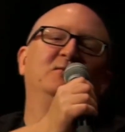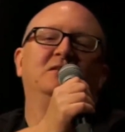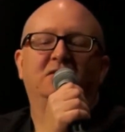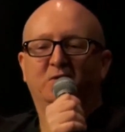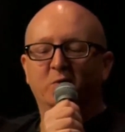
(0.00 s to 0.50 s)

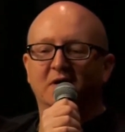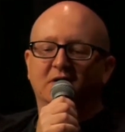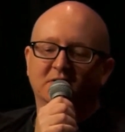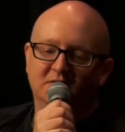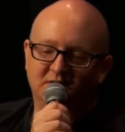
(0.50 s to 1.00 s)
Well,
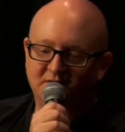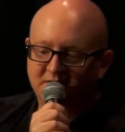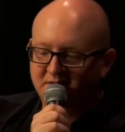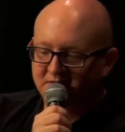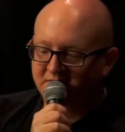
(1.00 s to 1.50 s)

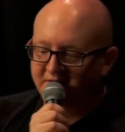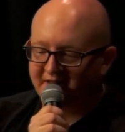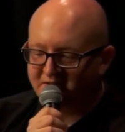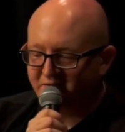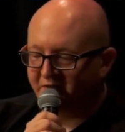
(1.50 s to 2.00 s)
that's
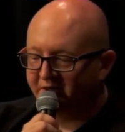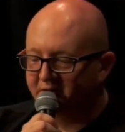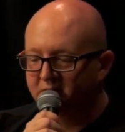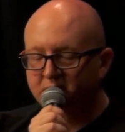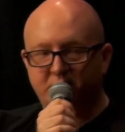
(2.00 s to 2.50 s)
fair.
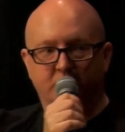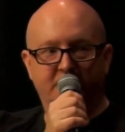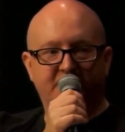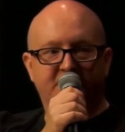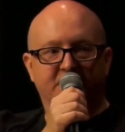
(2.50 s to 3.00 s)
So
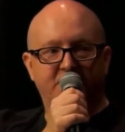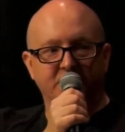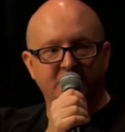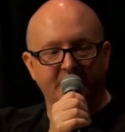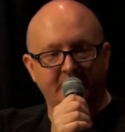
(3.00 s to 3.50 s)
Destiny 2
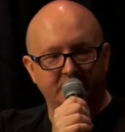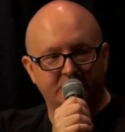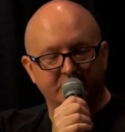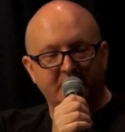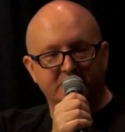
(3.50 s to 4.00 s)
coming out
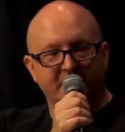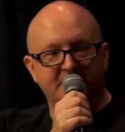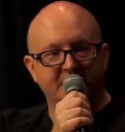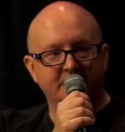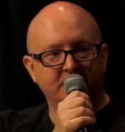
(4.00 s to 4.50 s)
2018?